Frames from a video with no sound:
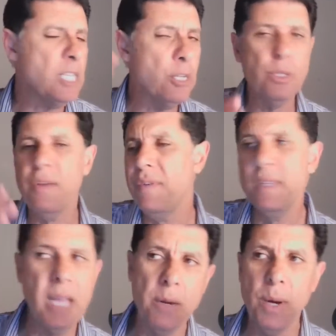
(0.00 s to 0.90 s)
no different
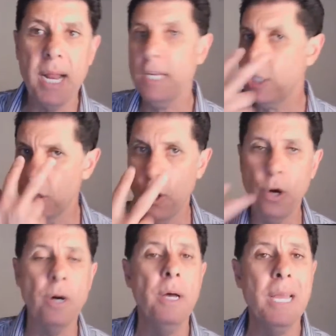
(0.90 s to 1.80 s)
than what I
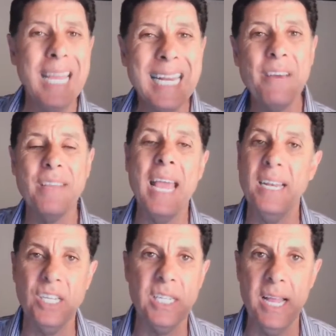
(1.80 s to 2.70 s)
saw in
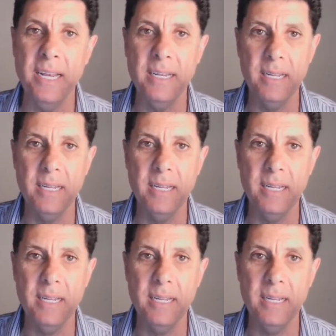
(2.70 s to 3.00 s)
Afghanistan.